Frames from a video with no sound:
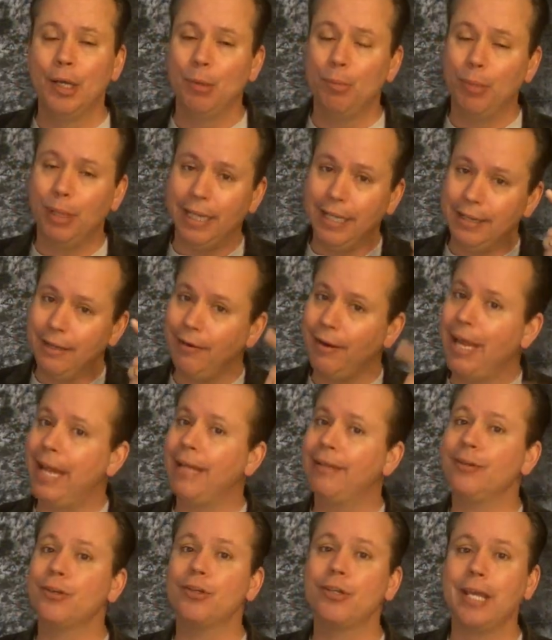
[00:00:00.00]
But in their
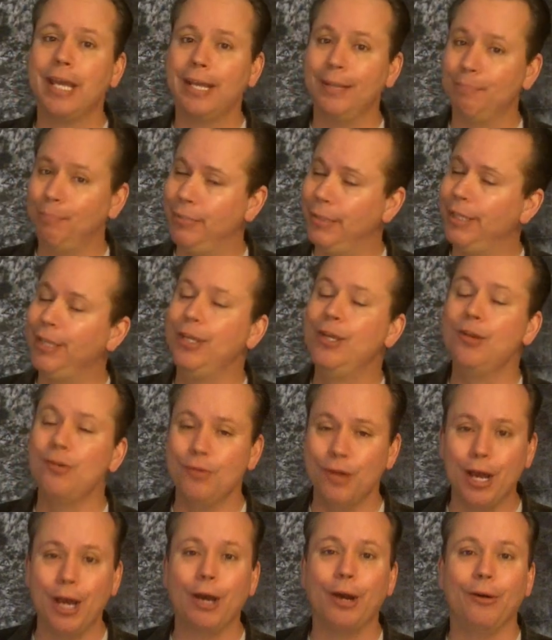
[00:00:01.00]
head, they're saying, but you
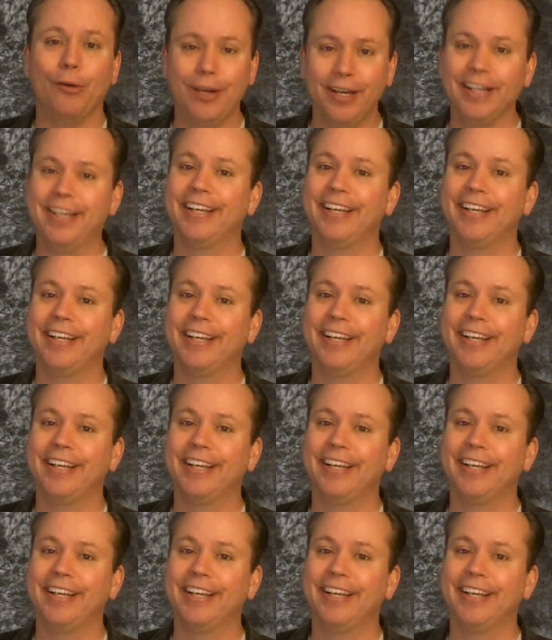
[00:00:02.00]
know,